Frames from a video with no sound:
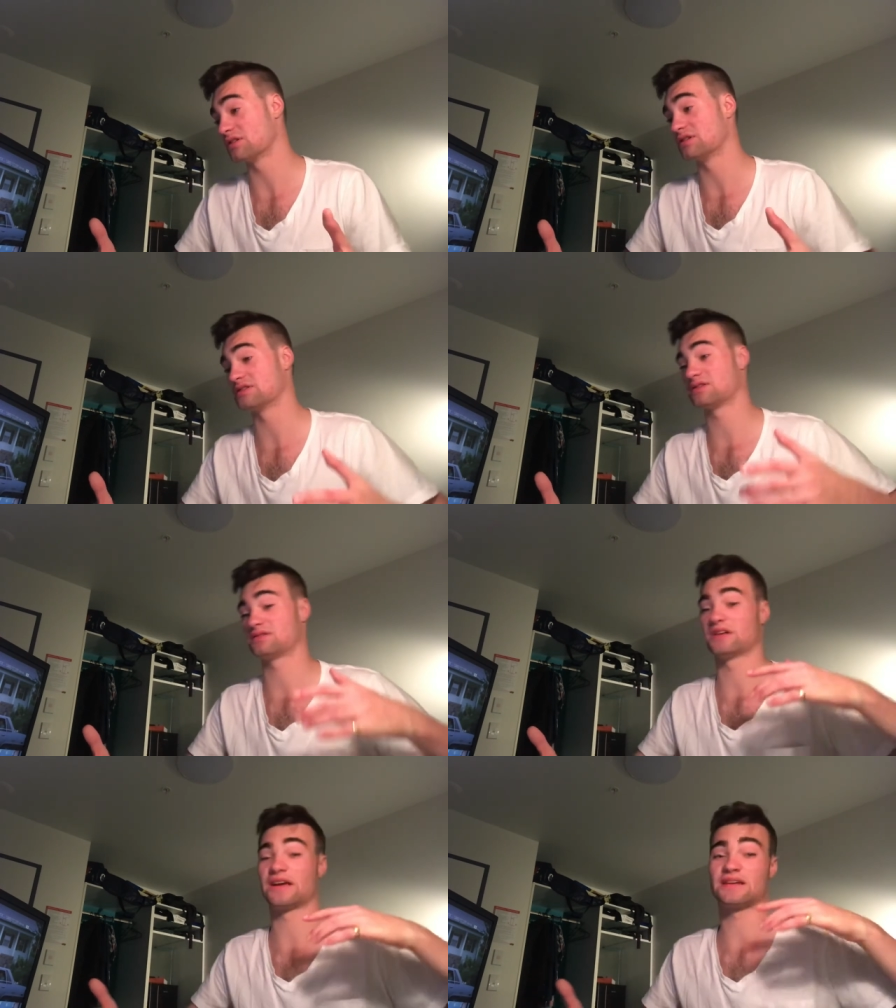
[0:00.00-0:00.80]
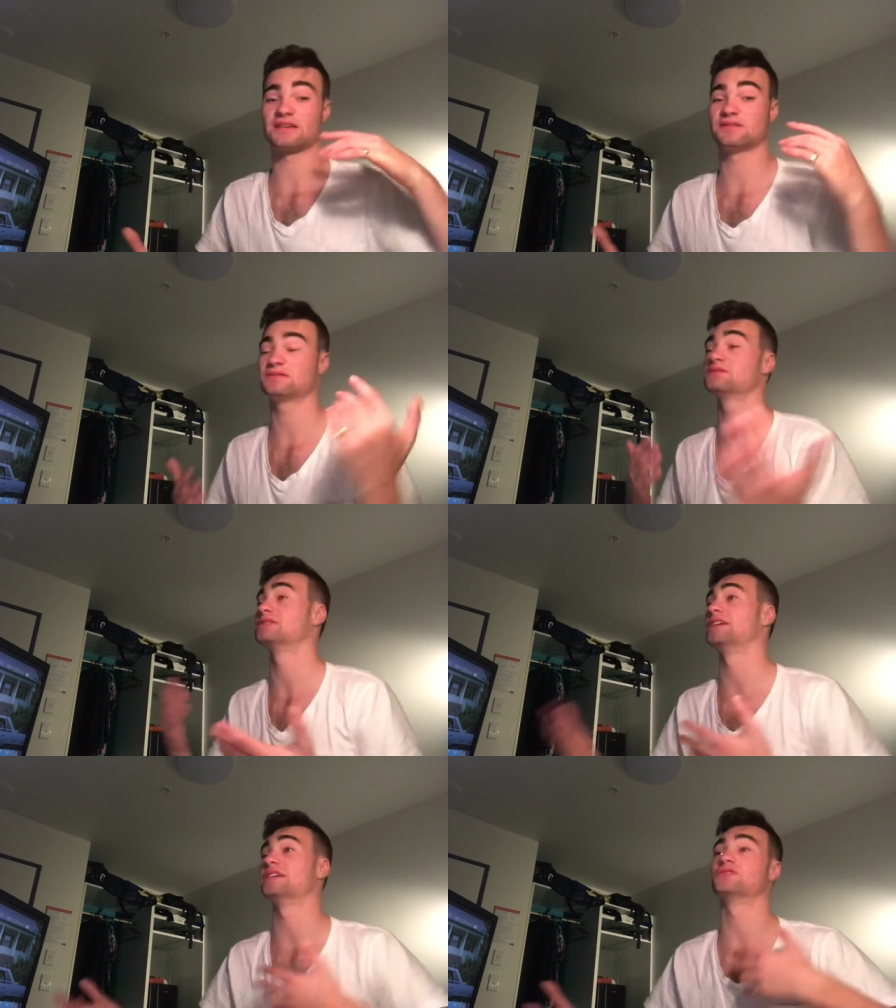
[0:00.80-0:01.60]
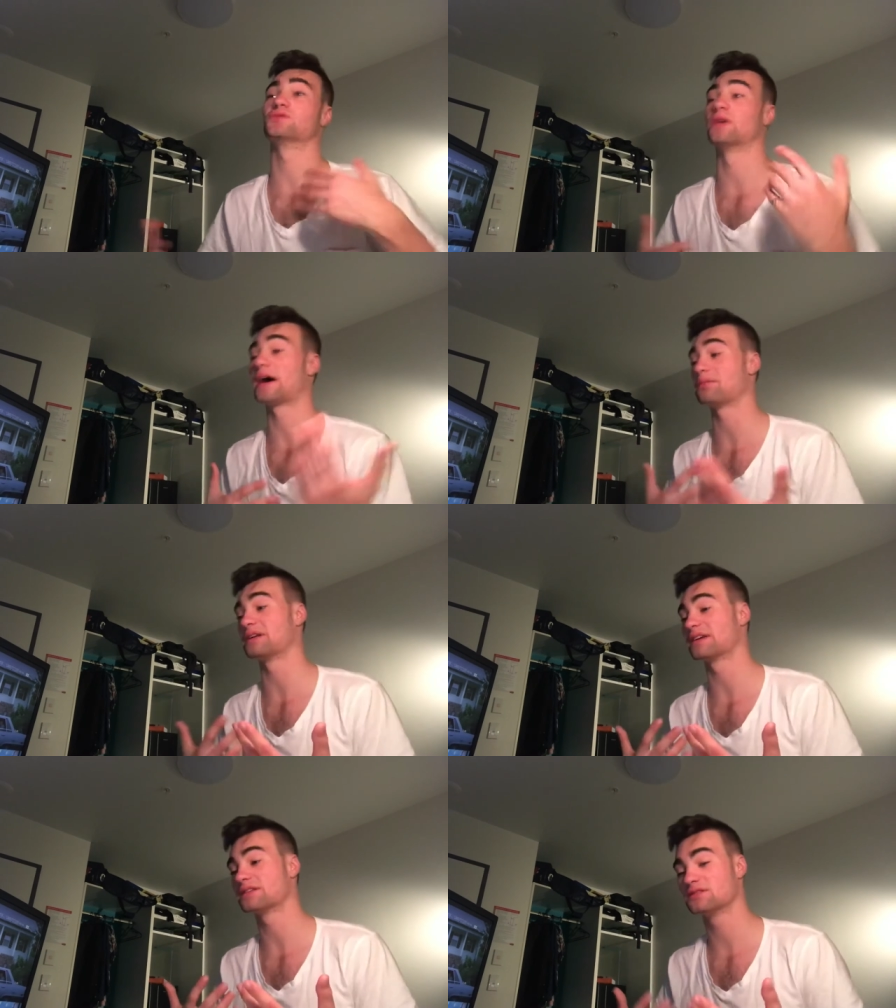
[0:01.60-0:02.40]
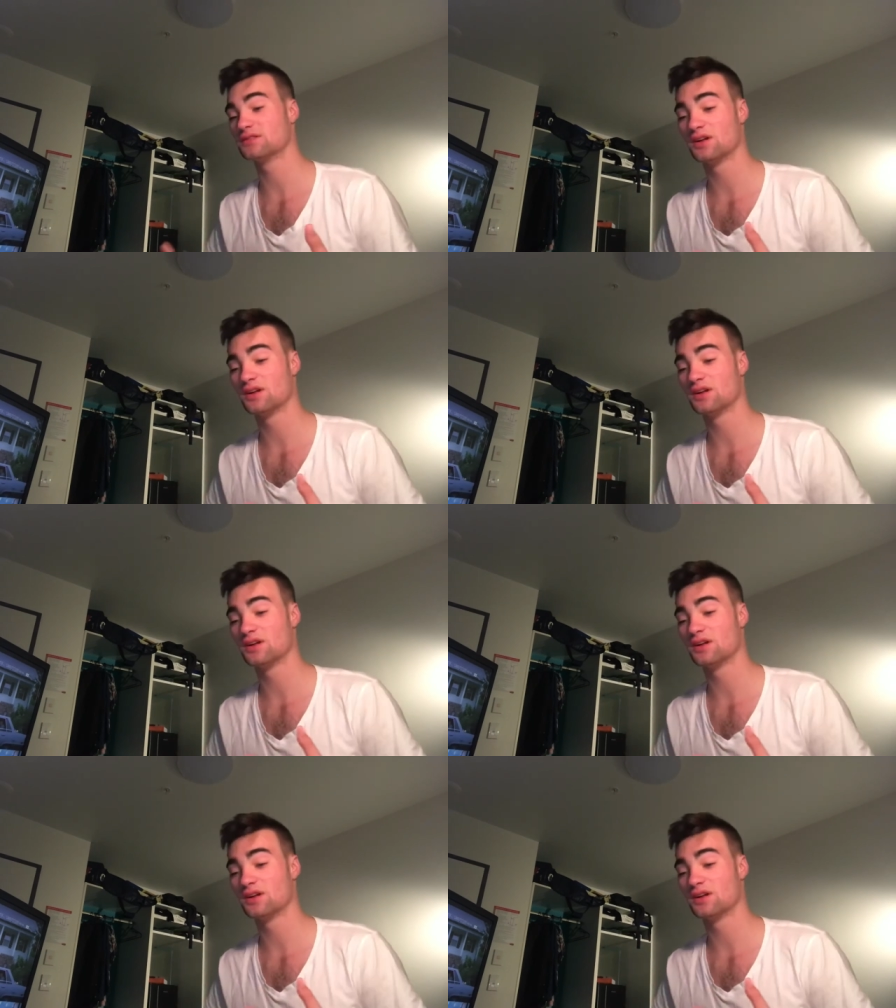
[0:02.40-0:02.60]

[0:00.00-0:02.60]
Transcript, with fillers: because um, like it's all happening.